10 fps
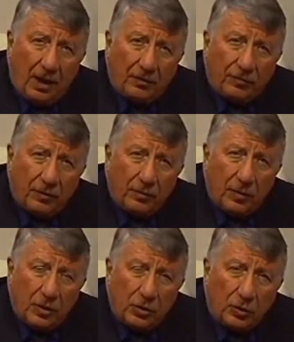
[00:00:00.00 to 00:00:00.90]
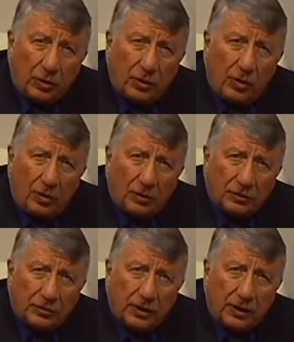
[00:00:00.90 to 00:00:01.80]
And from your
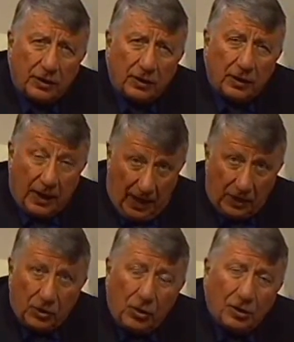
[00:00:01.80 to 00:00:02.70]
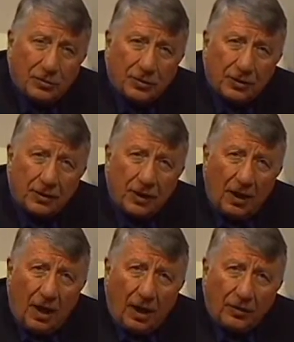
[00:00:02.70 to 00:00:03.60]
calls and uh, cat calls, uh,
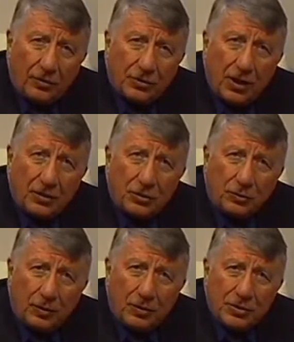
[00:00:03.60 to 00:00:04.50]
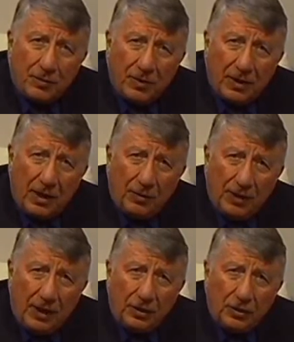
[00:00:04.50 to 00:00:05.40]
I understand that you learn something now
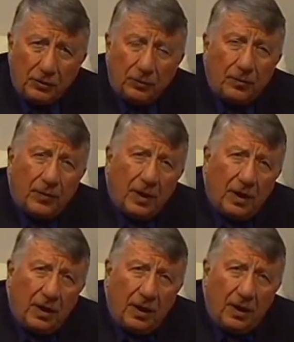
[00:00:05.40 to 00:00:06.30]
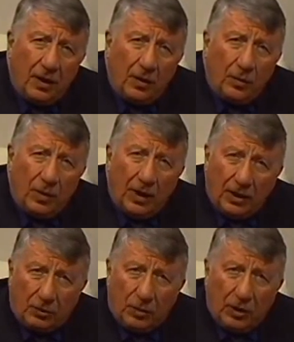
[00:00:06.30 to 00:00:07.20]
and then too. We
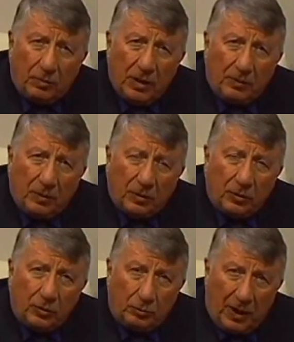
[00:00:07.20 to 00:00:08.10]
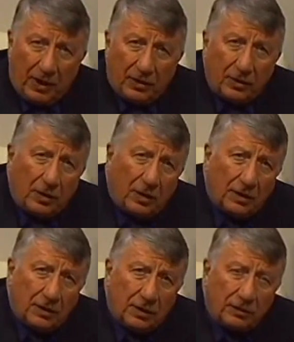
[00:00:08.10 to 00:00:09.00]
like to bring people who make the
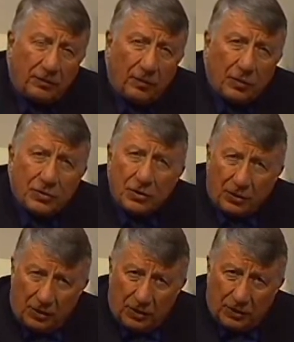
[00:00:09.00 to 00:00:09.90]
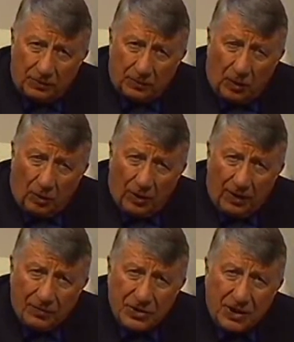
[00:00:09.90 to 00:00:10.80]
law, enforce the law, or
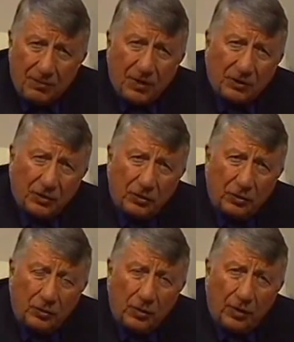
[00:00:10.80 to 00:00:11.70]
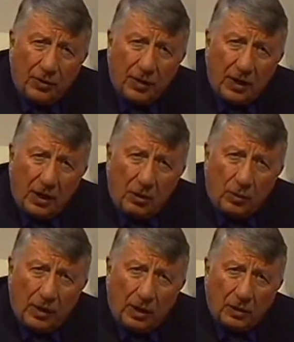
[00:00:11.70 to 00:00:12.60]
have something to do with
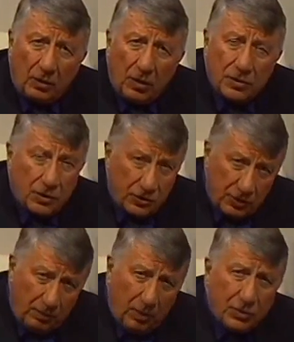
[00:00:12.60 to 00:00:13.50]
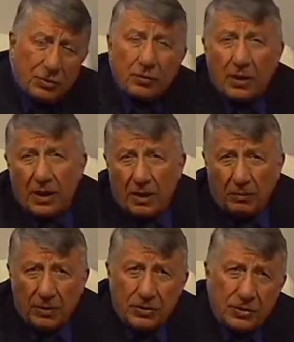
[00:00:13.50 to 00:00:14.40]
what our laws are supposed to
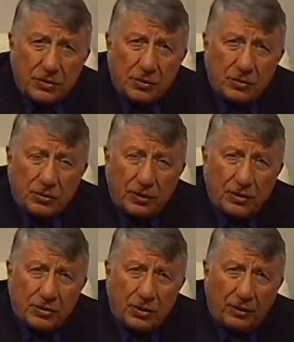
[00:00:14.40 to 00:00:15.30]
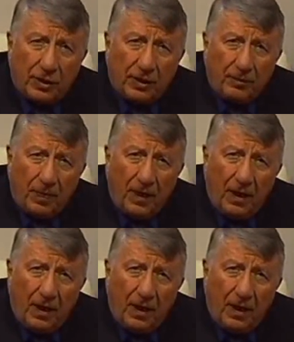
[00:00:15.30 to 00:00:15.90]
accomplish as social engineering.